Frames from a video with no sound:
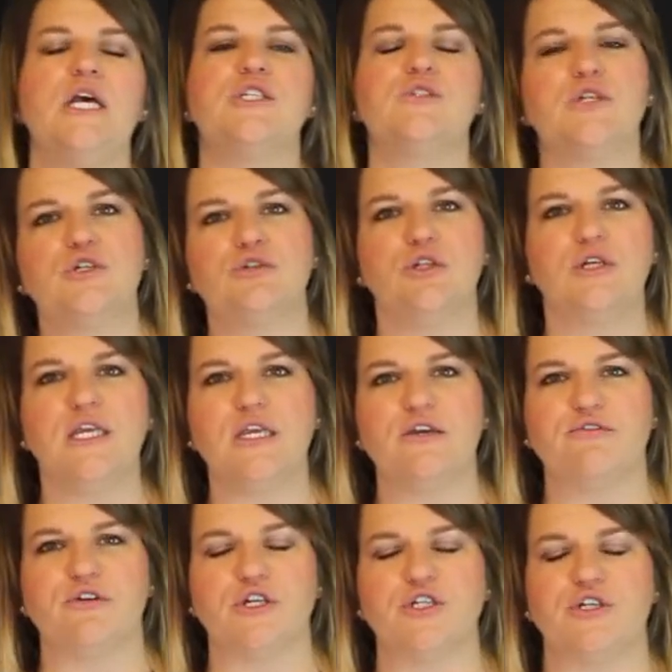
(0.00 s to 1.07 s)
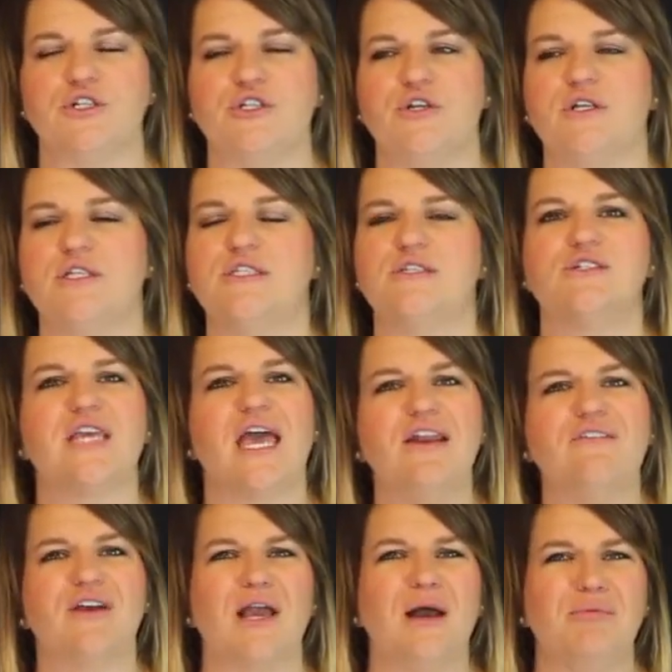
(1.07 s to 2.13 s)
So as you're looking at first year students, there's
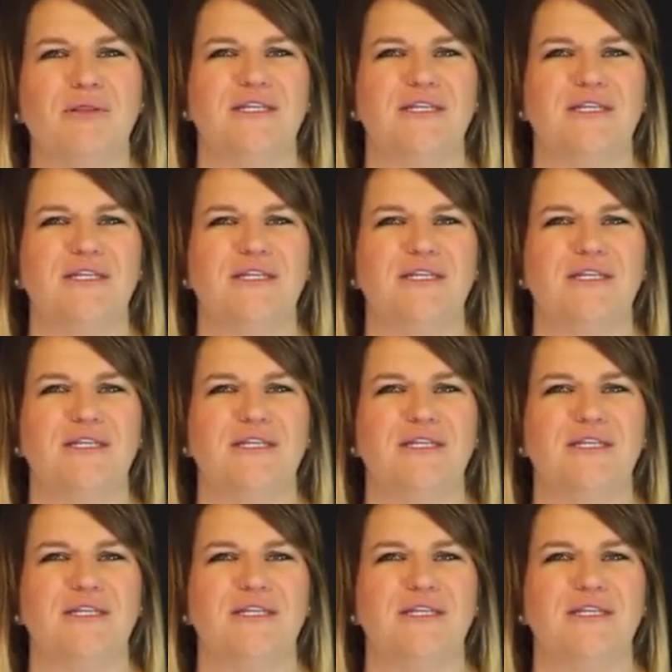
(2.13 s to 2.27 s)
kind of a couple